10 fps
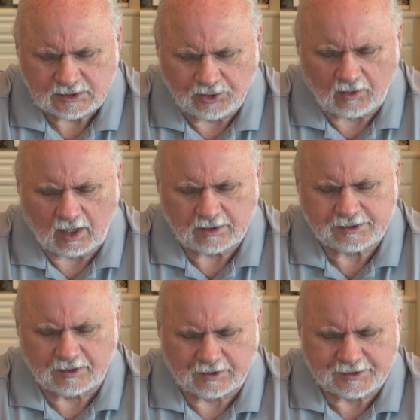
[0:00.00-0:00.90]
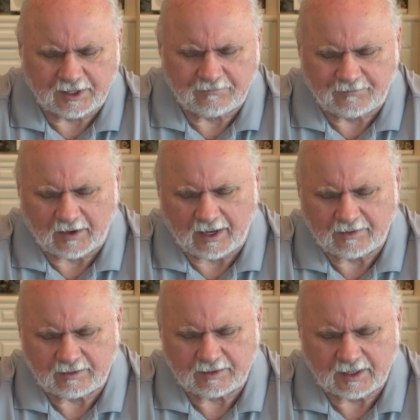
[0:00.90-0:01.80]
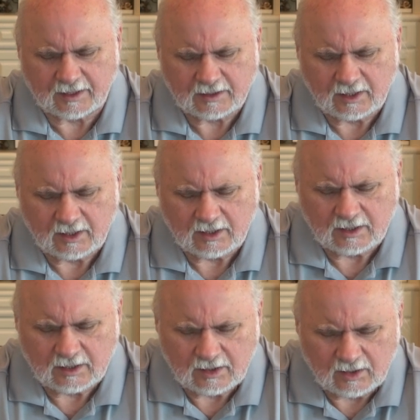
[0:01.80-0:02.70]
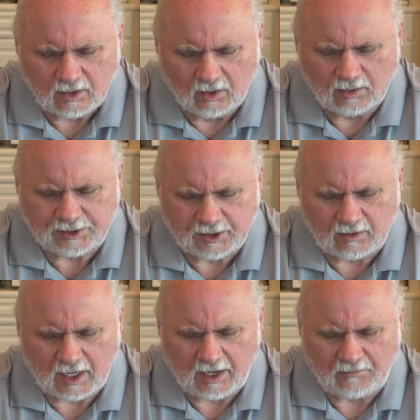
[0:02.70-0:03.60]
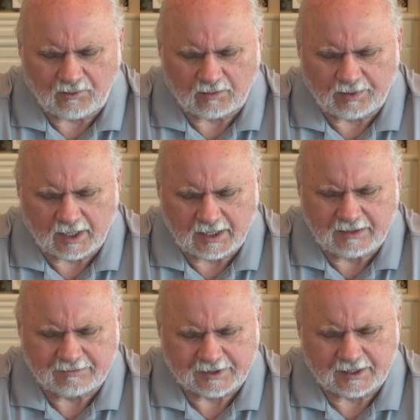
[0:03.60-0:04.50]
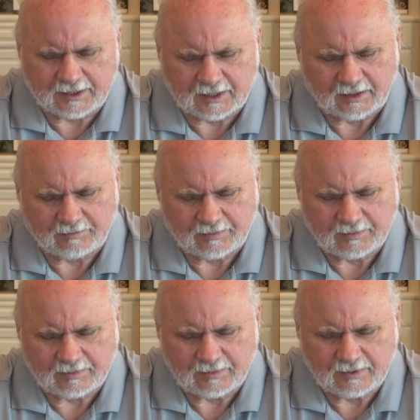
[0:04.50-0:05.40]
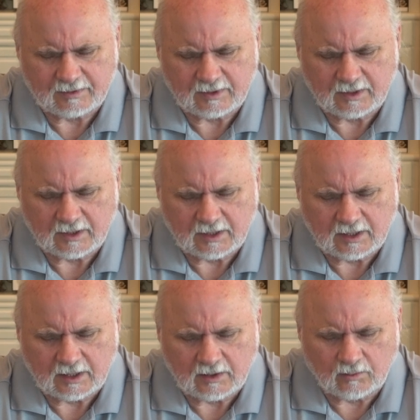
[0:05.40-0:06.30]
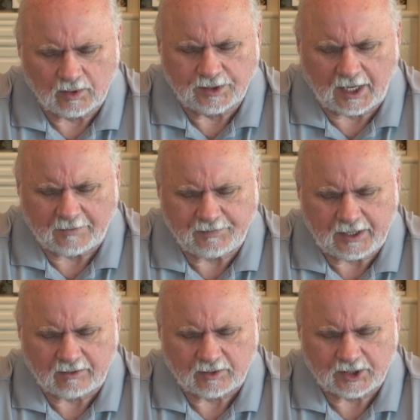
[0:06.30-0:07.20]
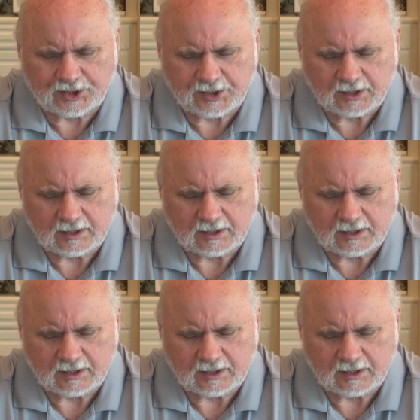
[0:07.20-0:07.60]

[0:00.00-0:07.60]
You also said, Father, that whosoever believes in him would not perish,